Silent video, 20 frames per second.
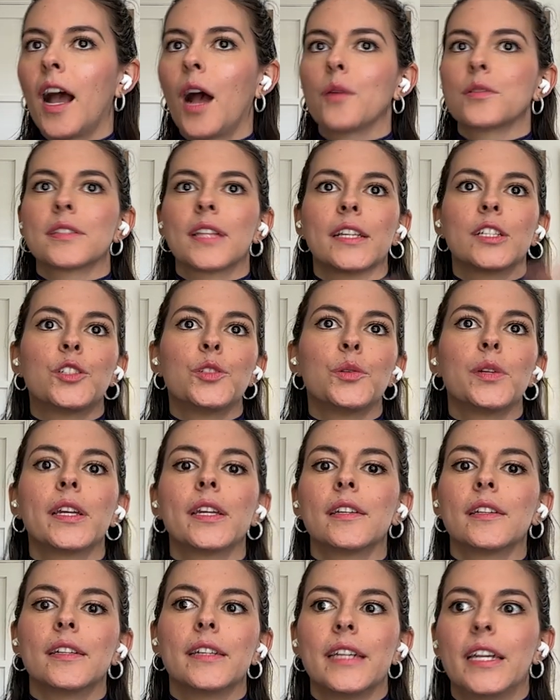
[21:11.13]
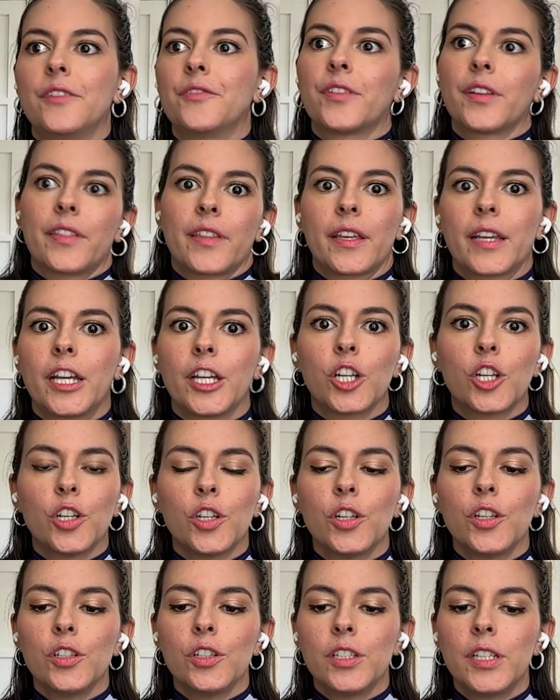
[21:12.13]
I was like doing everything I
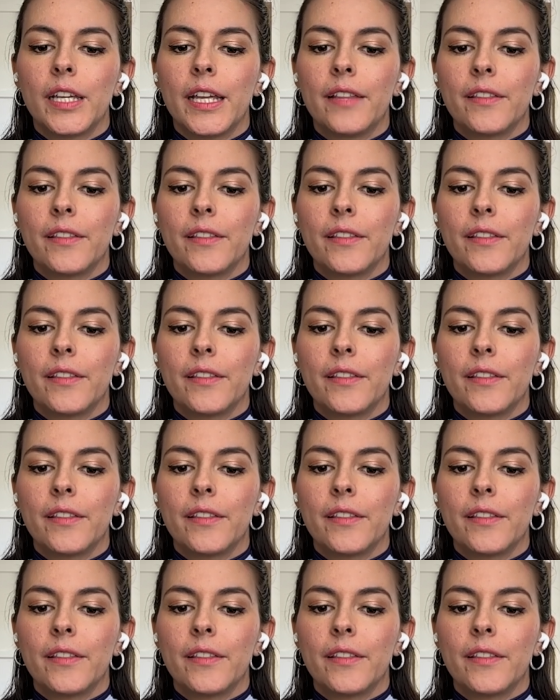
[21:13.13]
could.